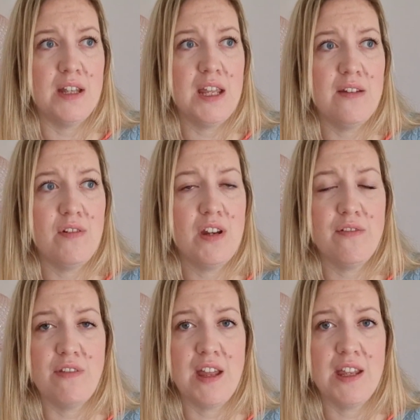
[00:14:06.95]
even if
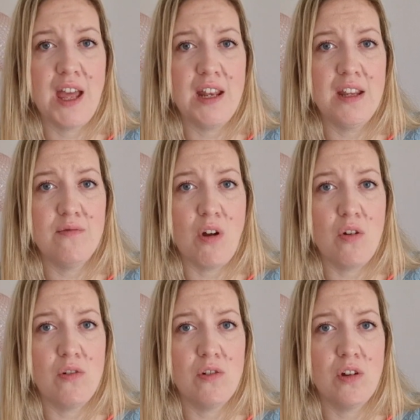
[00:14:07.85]
they're getting it
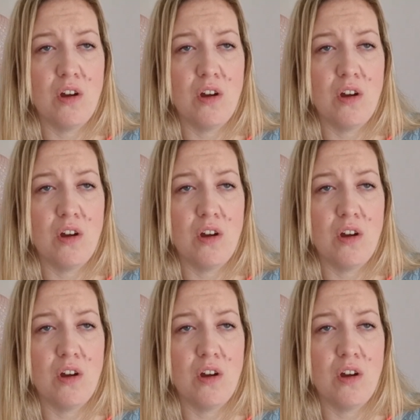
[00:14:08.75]
wrong